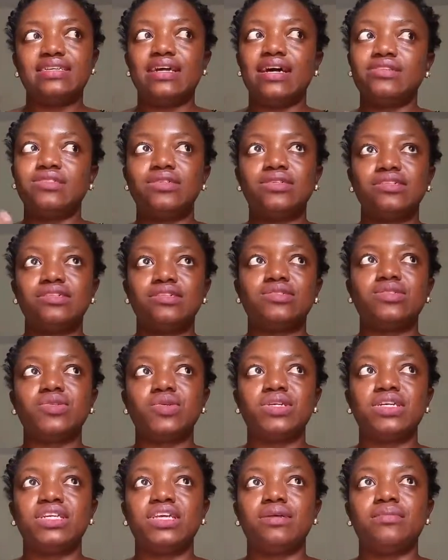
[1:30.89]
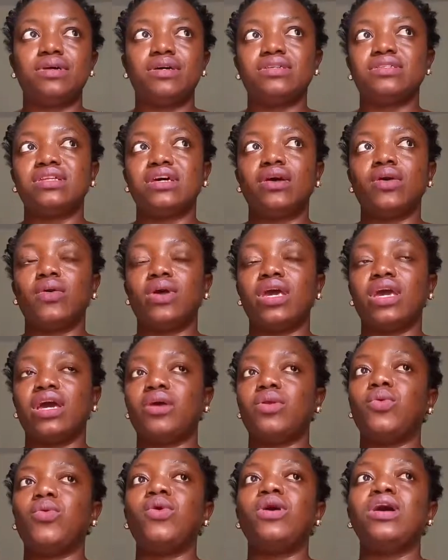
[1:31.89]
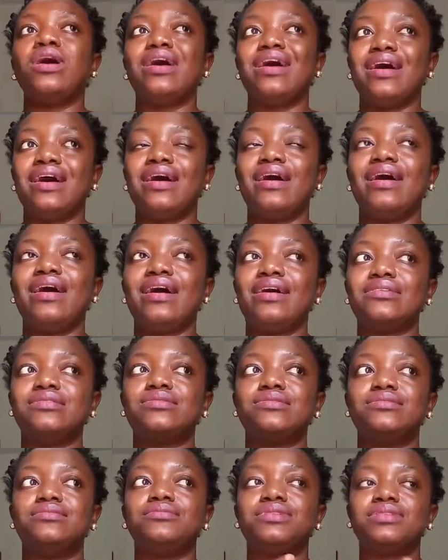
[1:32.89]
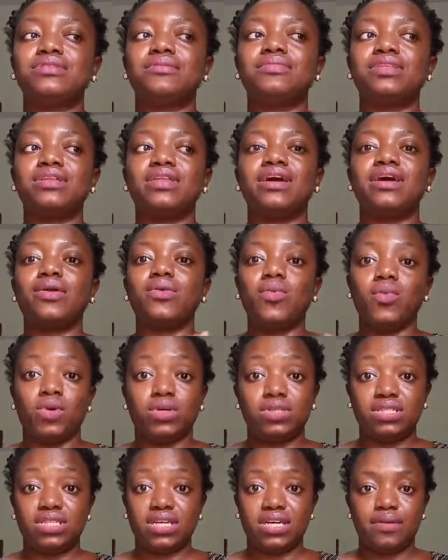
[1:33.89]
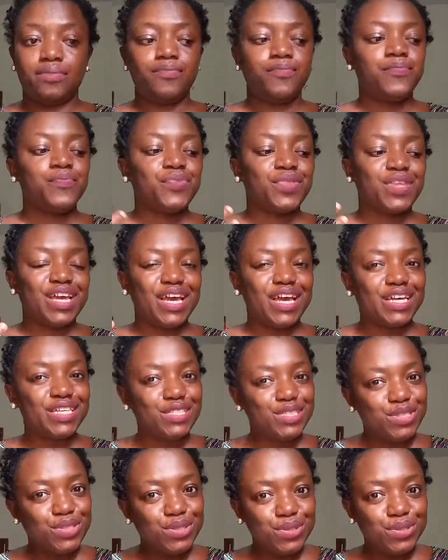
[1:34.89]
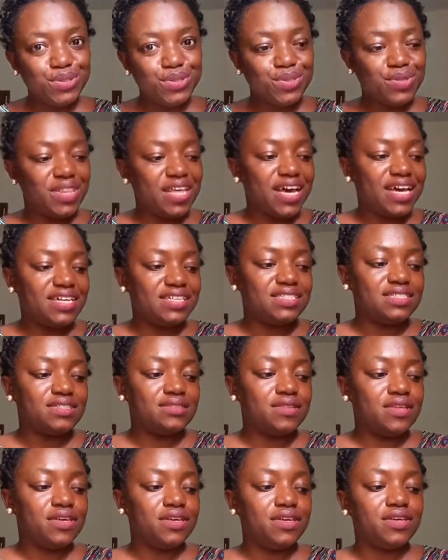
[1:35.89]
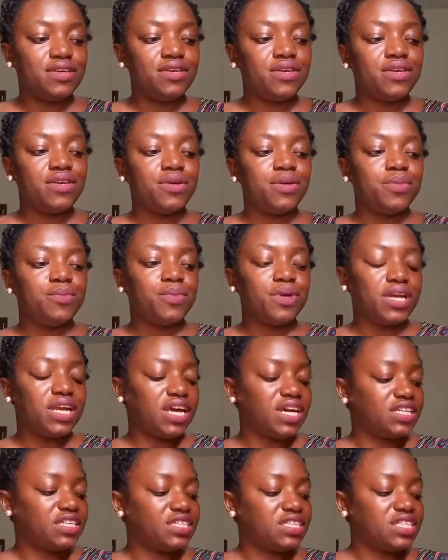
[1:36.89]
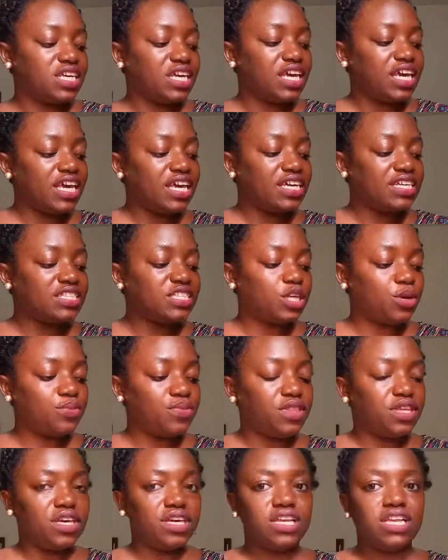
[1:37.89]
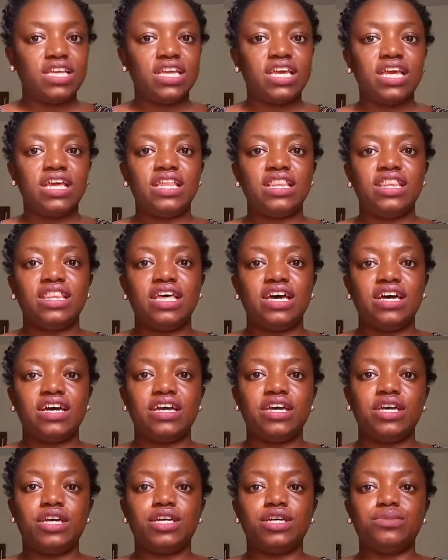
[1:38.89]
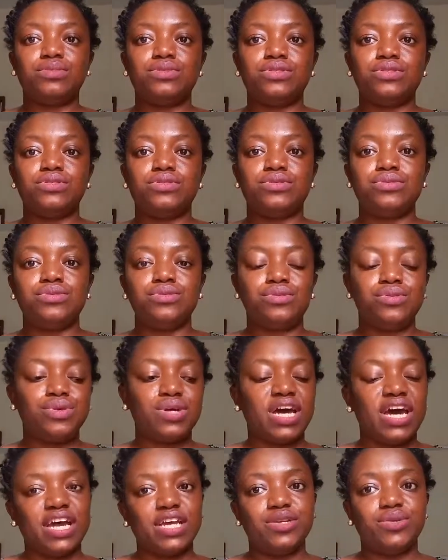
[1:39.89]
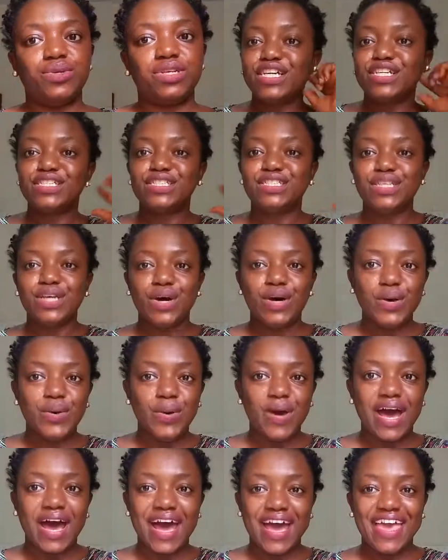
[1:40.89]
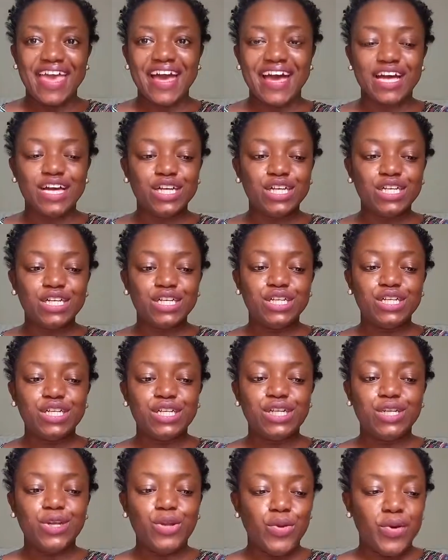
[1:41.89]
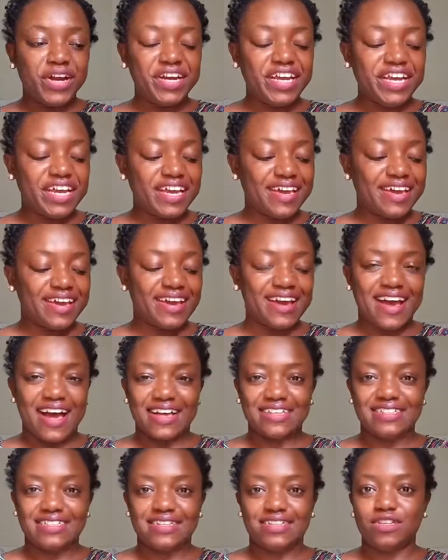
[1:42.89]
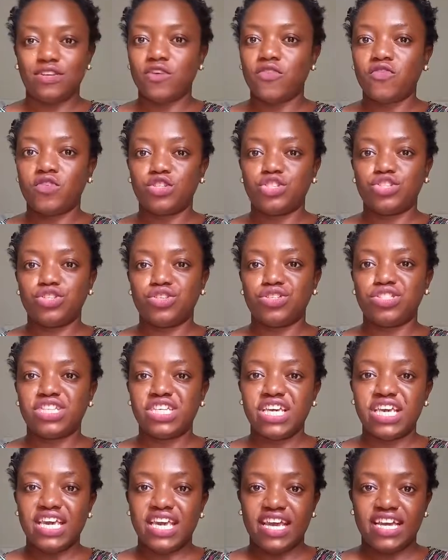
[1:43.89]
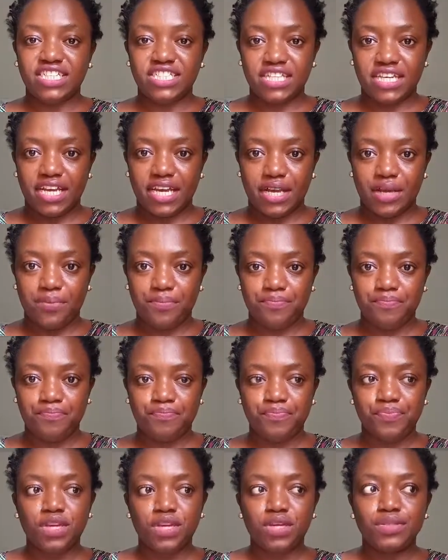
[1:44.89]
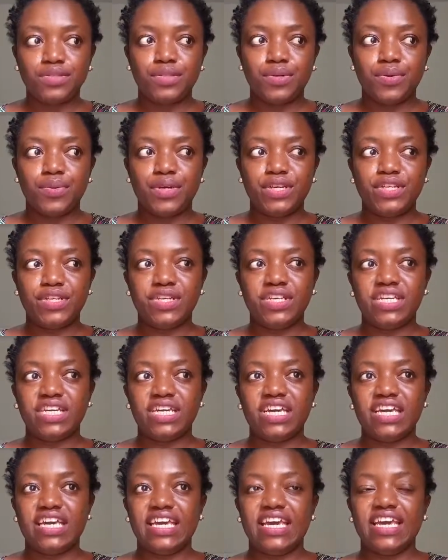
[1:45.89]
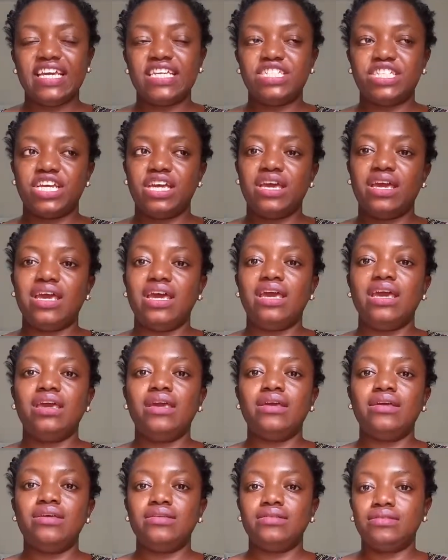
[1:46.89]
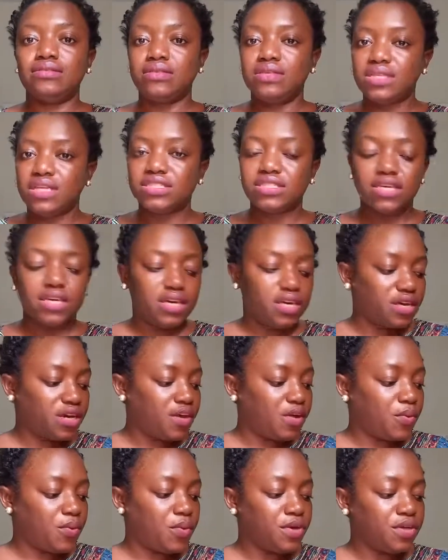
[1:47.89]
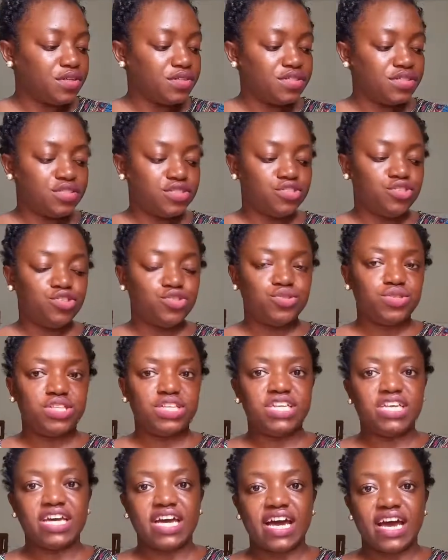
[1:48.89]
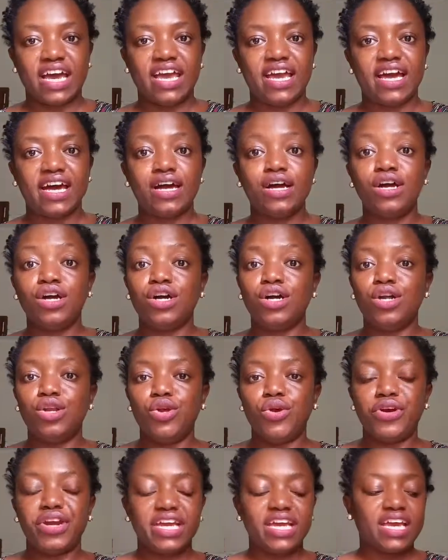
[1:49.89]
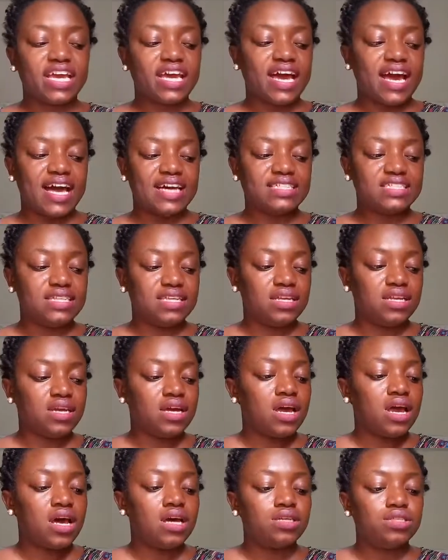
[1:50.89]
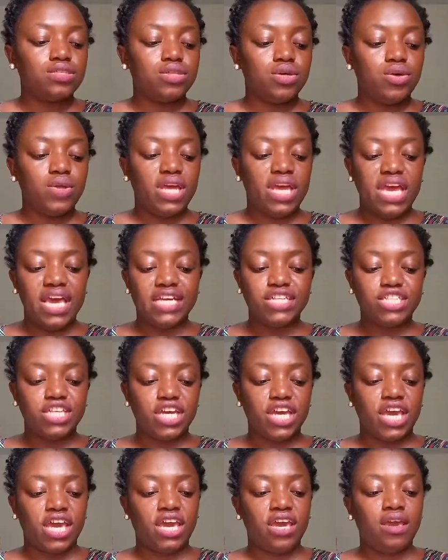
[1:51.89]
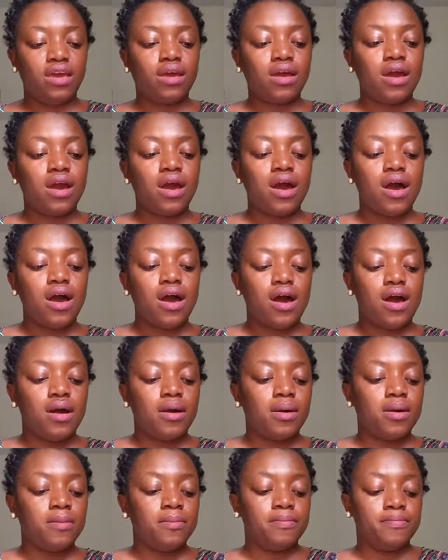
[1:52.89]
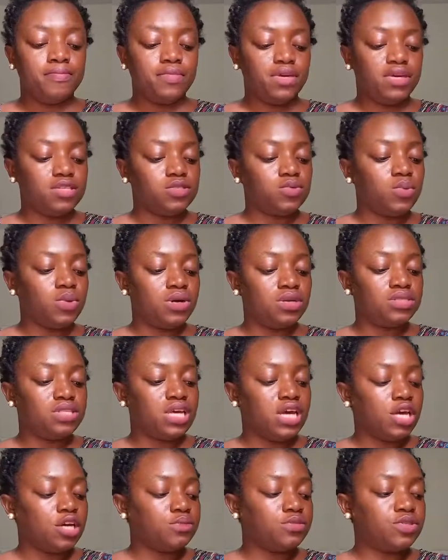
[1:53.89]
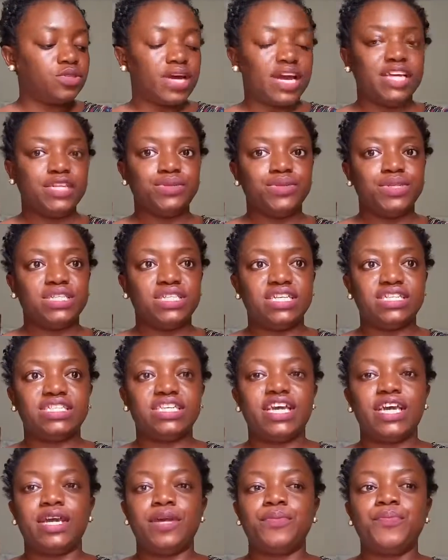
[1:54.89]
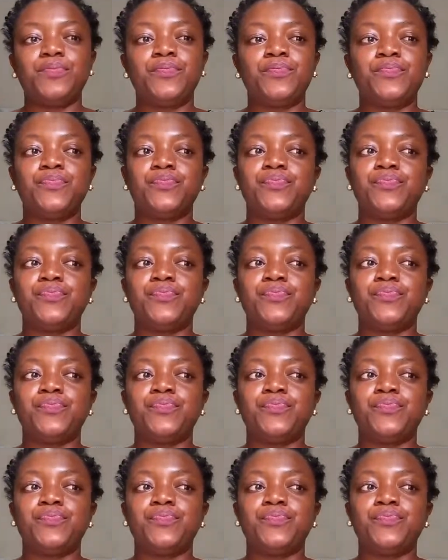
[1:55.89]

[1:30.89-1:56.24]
Now, as soon as I saw the name, I was like, okay, I know higher has to do with something like water. And true to that, the product is something that helps to hydrate. So hyaluronic acid, for short, HA. So when you hear HA in the skincare world, it's usually the hyaluronic acid. So the HA is what helps to hydrate the skin.